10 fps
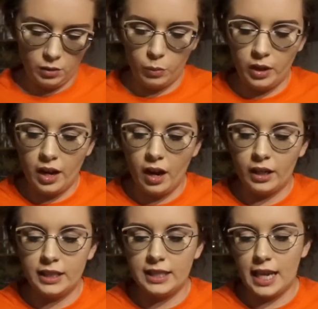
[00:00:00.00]
We
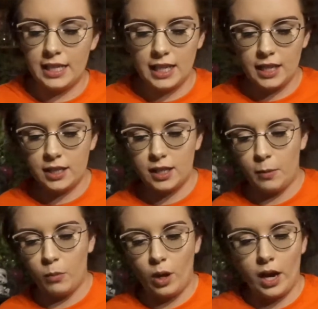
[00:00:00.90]
are getting
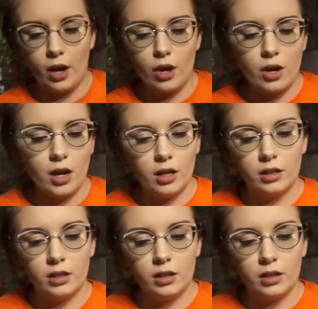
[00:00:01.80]
somewhere.